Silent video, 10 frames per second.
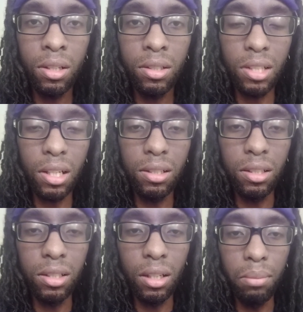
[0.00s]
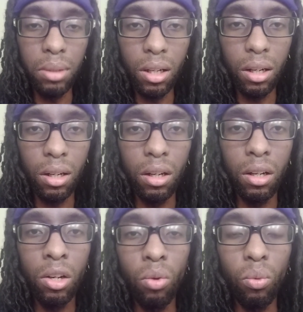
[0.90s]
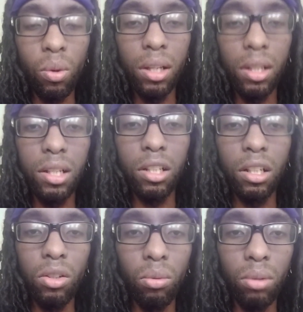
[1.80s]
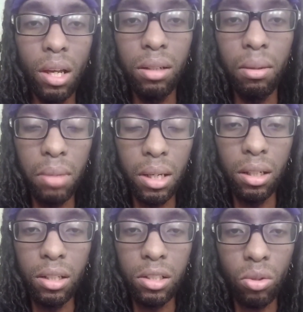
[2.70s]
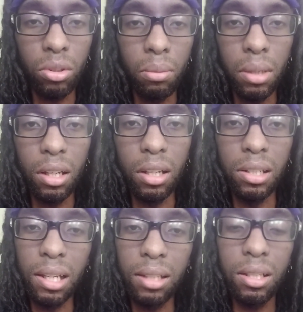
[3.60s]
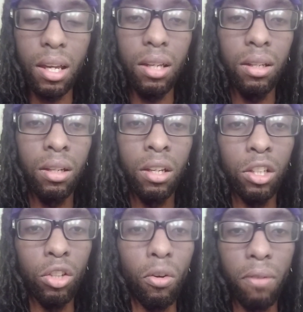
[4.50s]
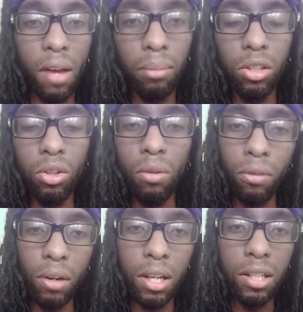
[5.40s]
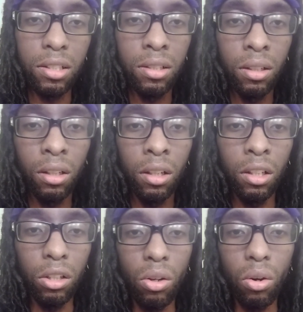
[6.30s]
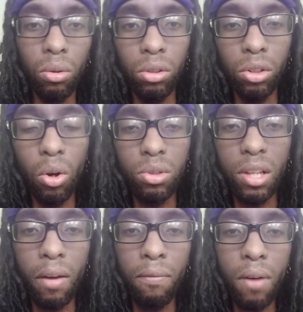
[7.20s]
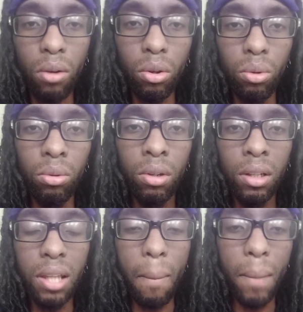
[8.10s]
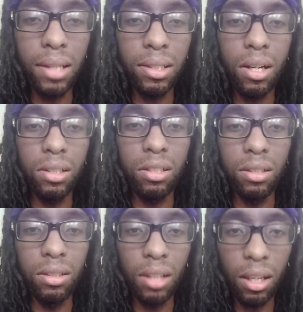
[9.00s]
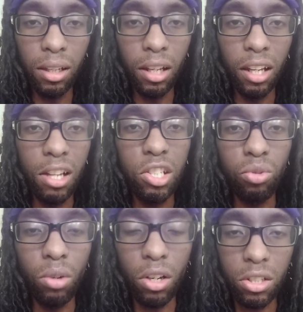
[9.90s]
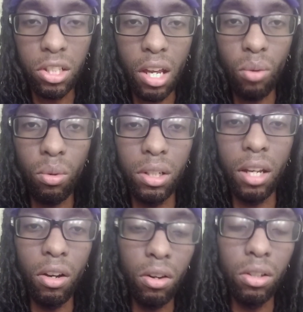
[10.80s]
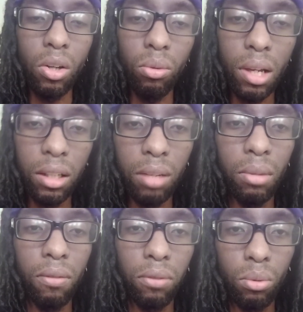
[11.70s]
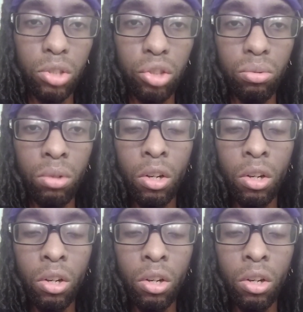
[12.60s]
seek to see beyond what is, and don't let the media, social media dictate your family, your friends, those that follow that mass consciousness thinking and they're just regurgitating what they heard. Don't let them influence you